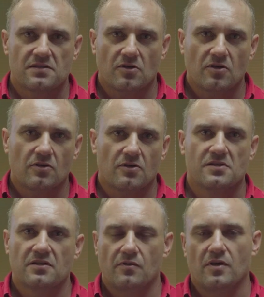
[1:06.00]
start
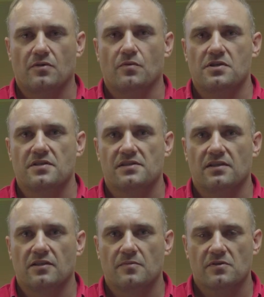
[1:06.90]
asking the right questions
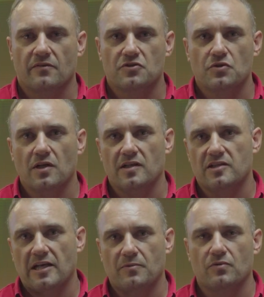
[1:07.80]
in terms of should I
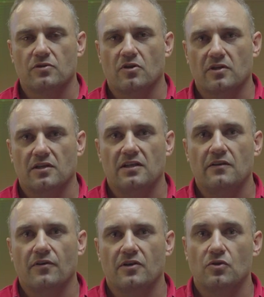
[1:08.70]
adapt or not,
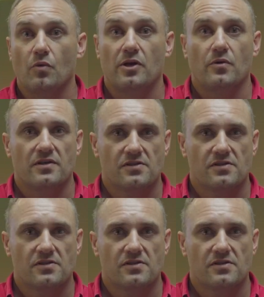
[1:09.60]
and if I do, where do I